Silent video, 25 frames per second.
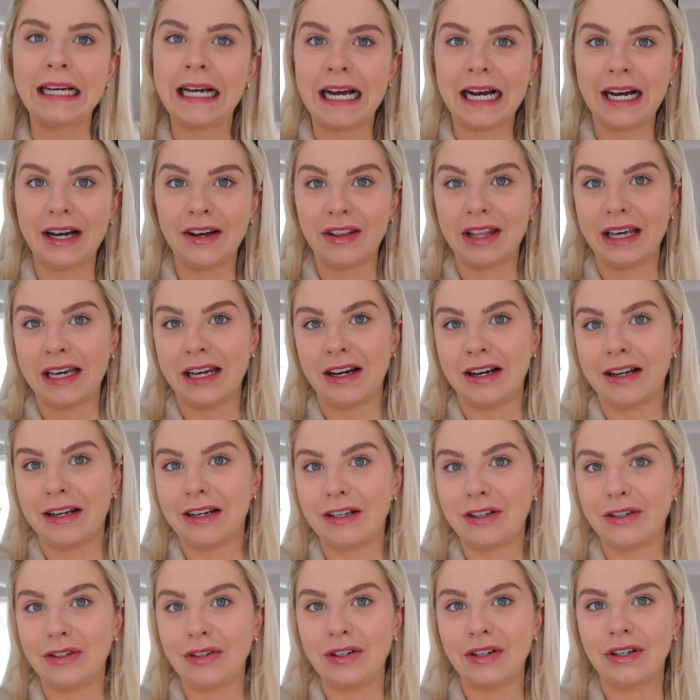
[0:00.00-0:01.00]
how they kind
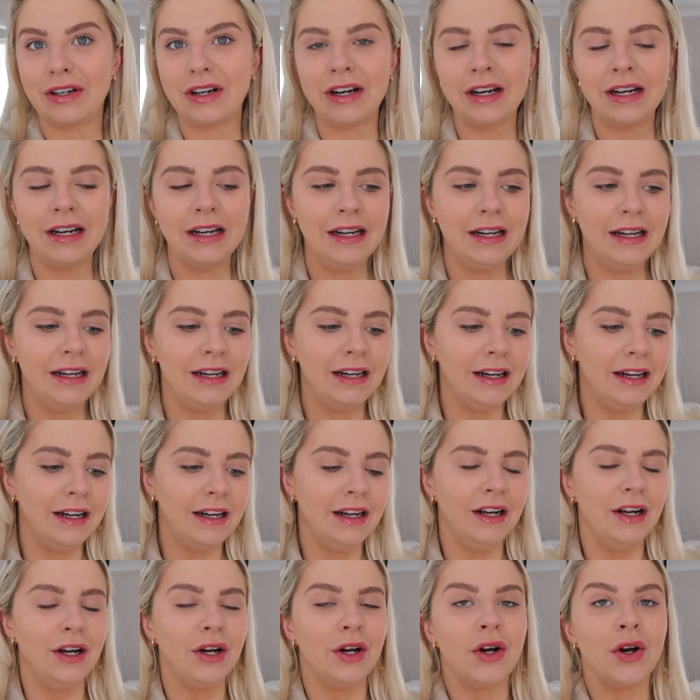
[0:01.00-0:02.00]
of look
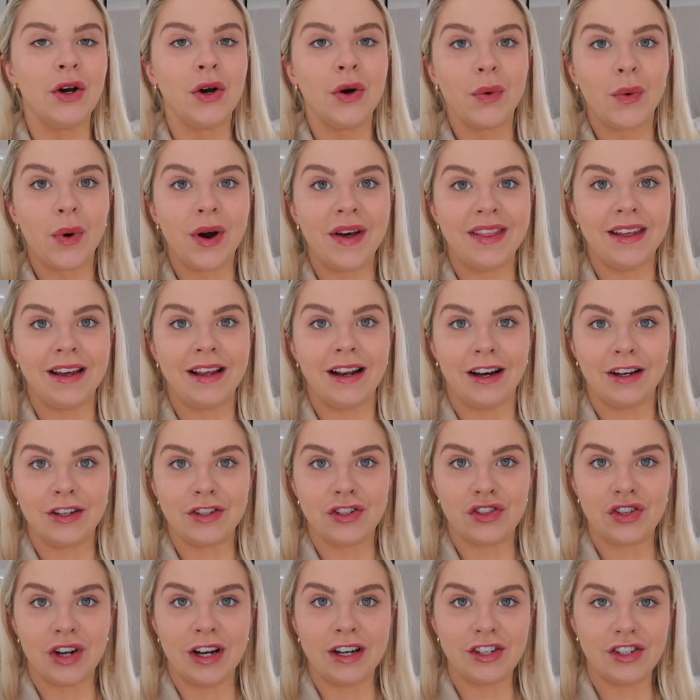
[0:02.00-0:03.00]
when they're like
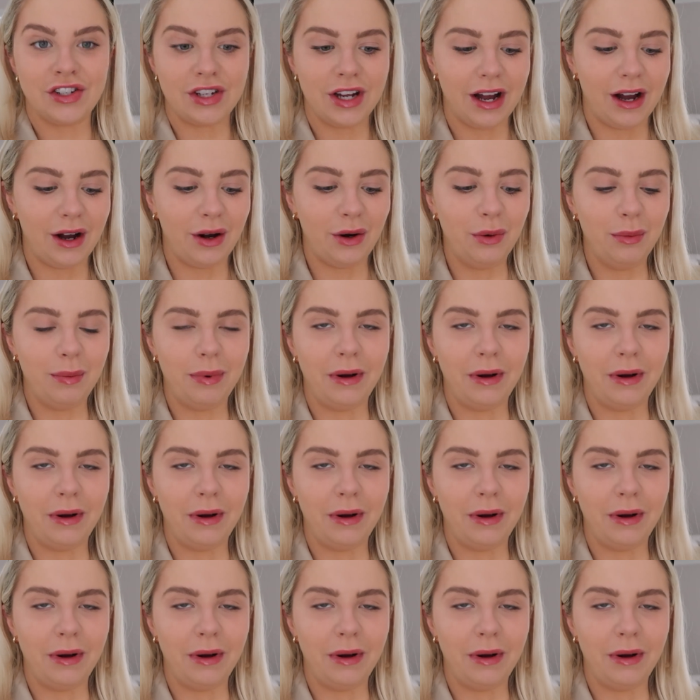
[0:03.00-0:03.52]
stretched out,